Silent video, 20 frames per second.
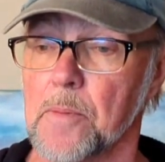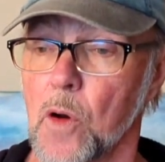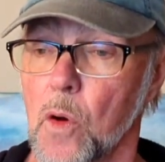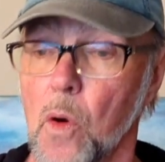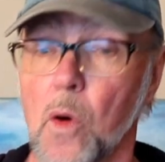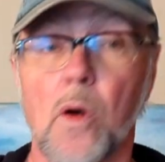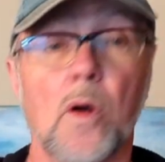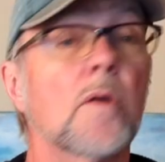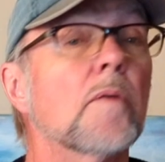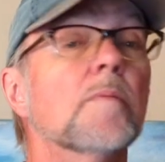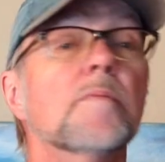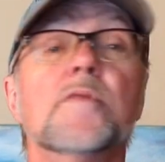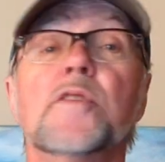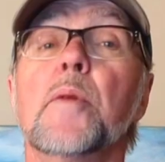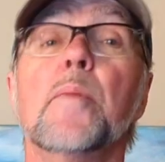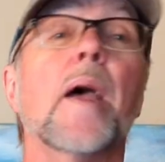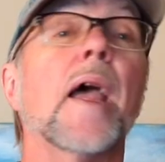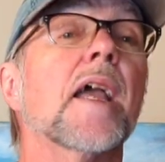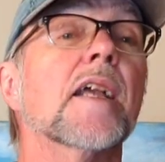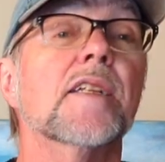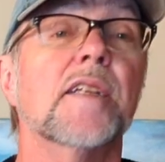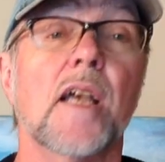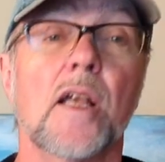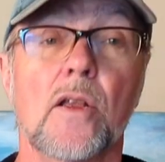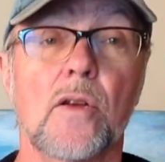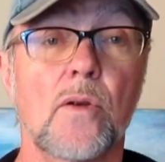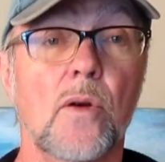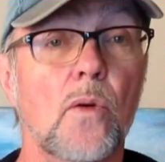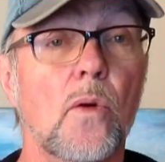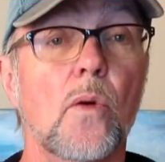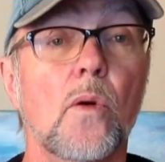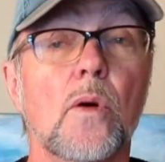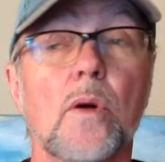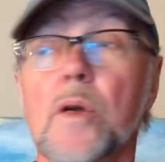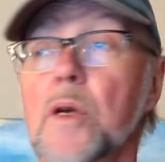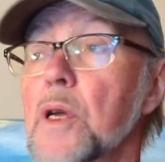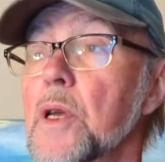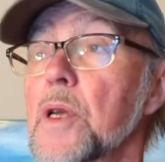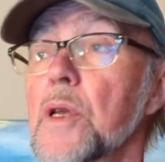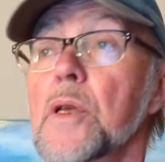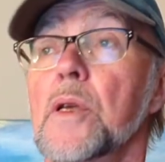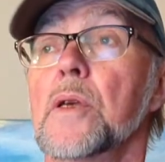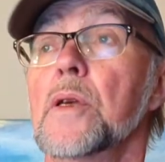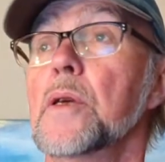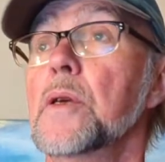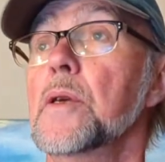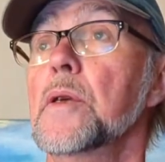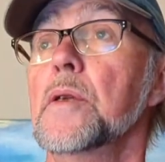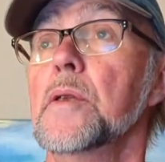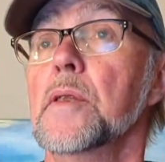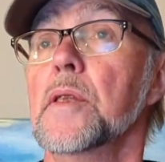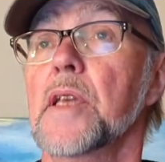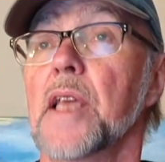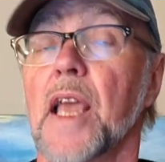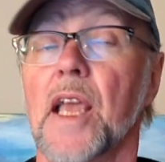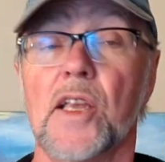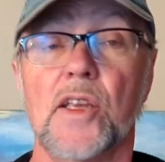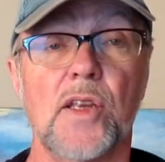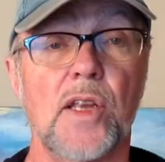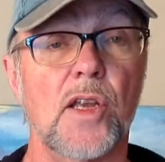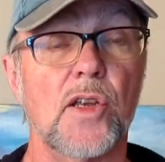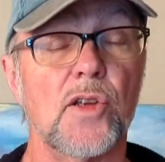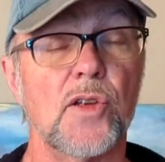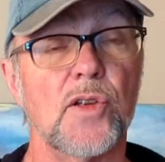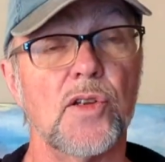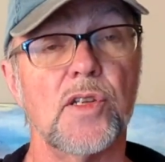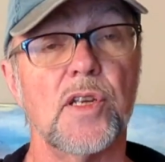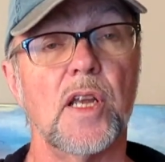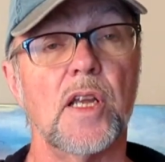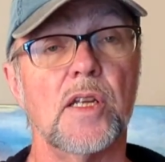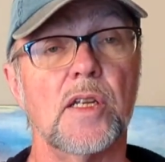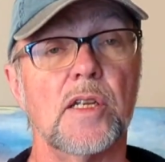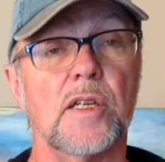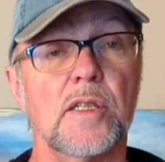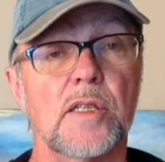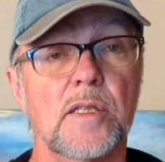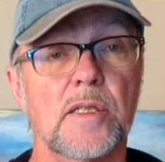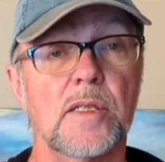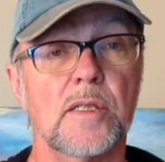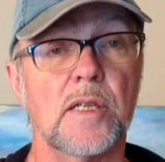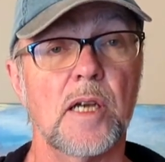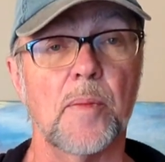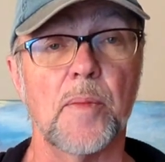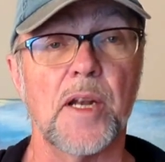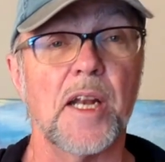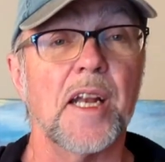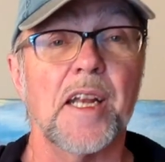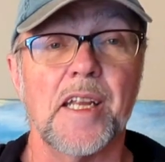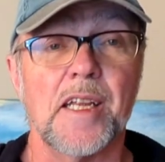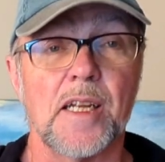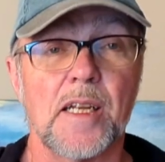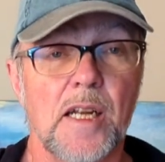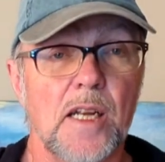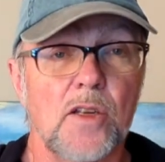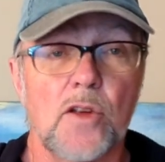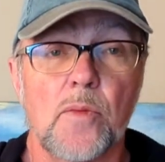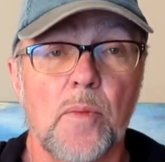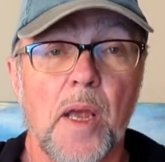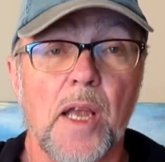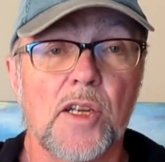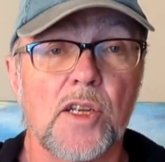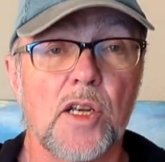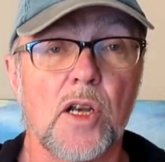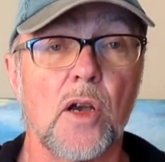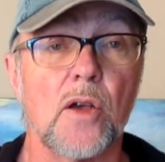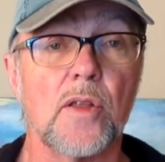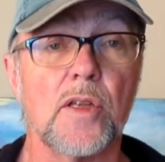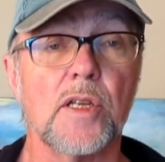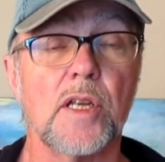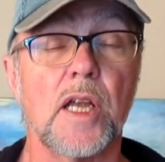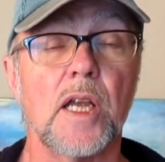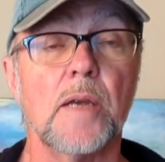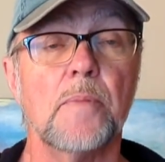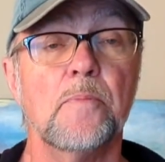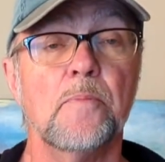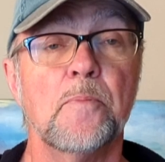or the bank teller, or the gas station attendant. I'm an idiot. I do magic all the time.